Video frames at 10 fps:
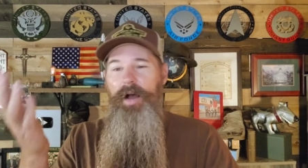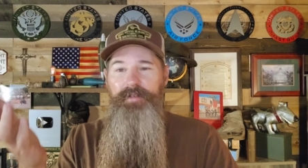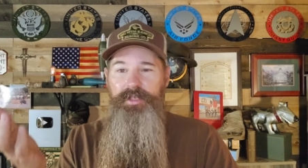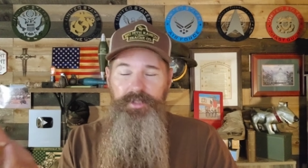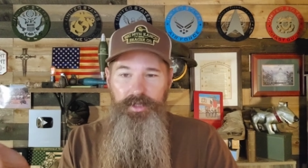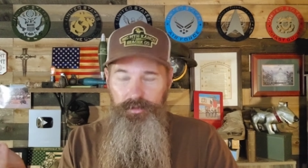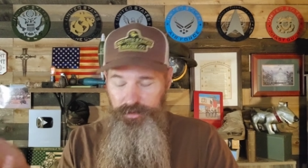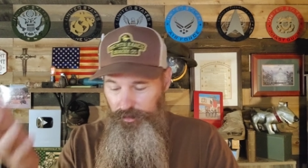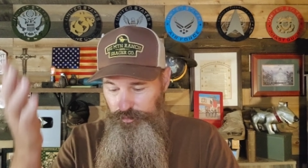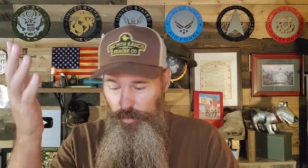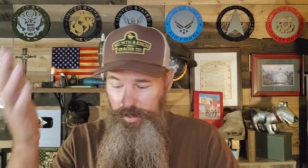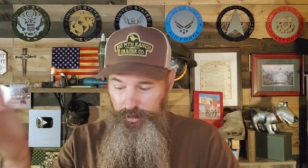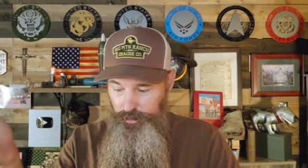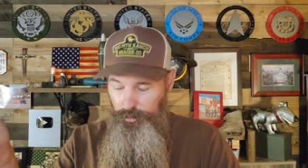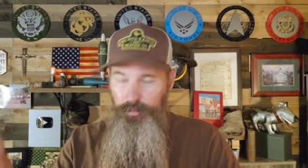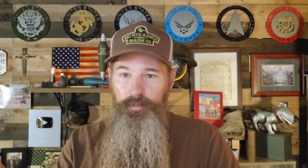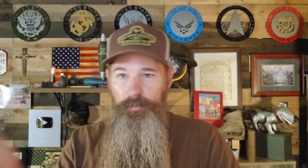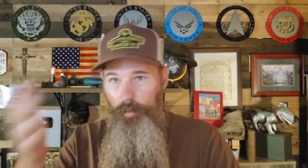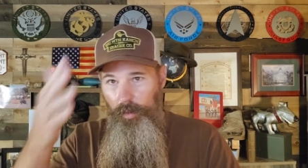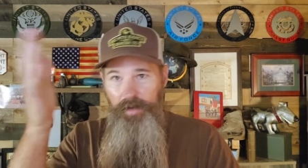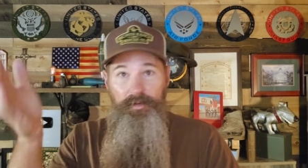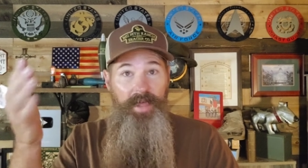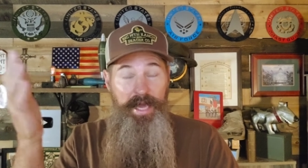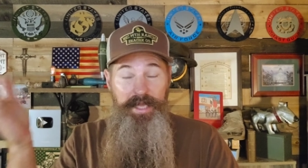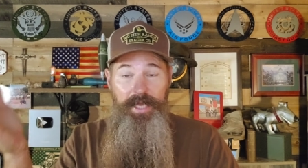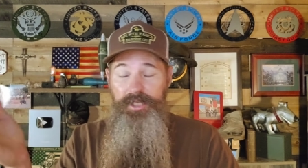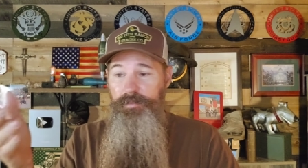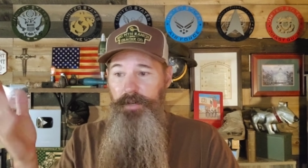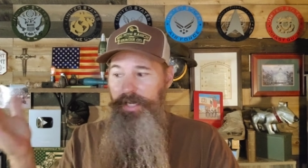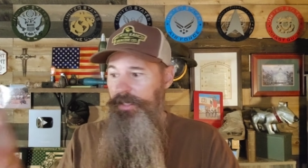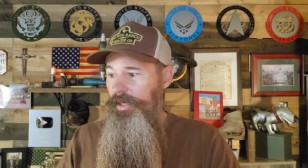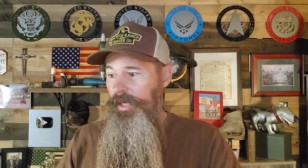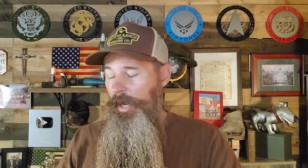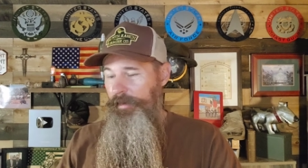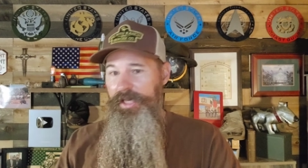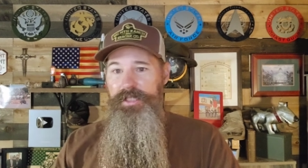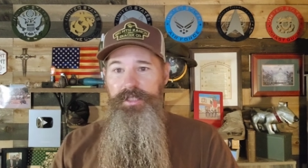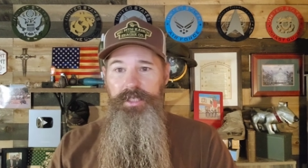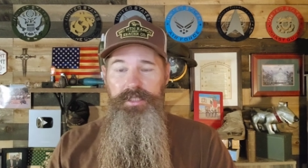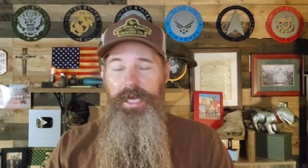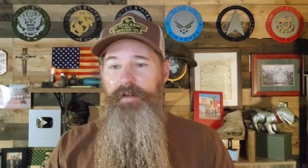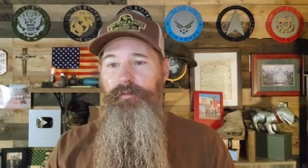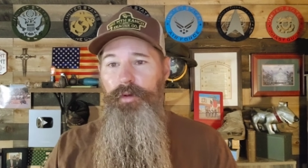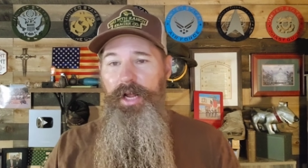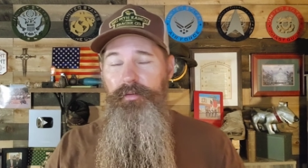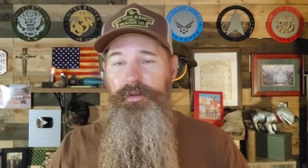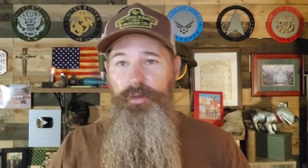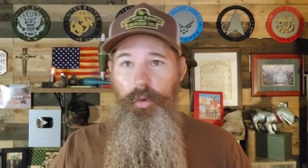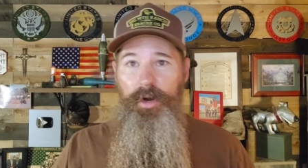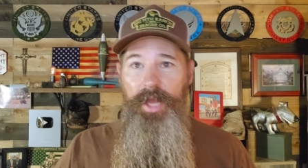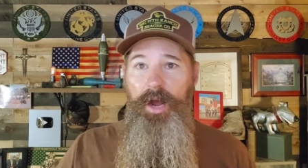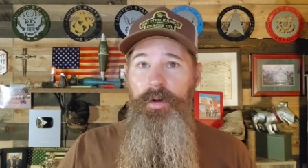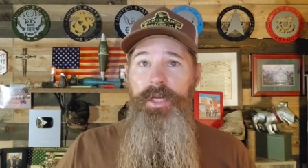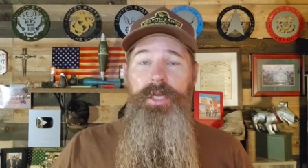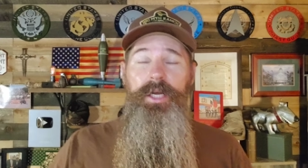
obviously they'll still try to do whatever that is, but I mean, he's he's got a foot out the door now.